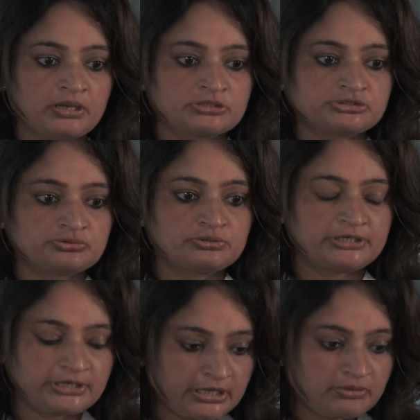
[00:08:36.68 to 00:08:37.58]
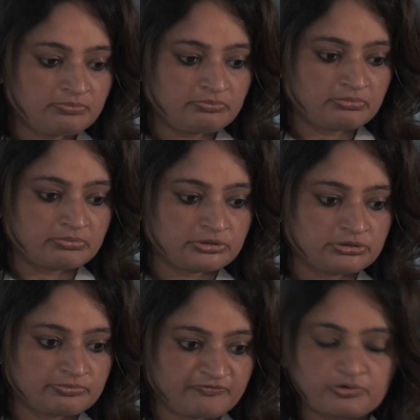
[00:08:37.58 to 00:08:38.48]
so the team eh,
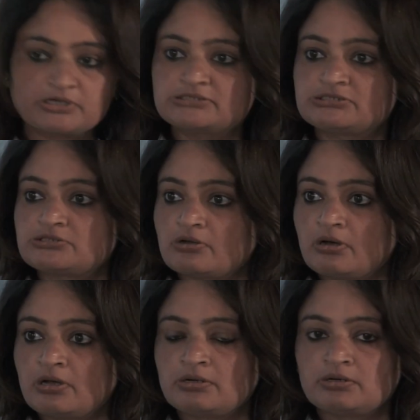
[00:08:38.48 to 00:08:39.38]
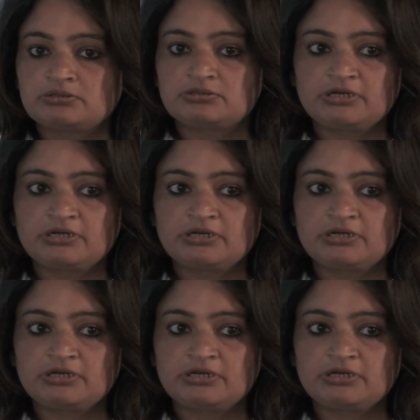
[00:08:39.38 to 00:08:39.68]
focused on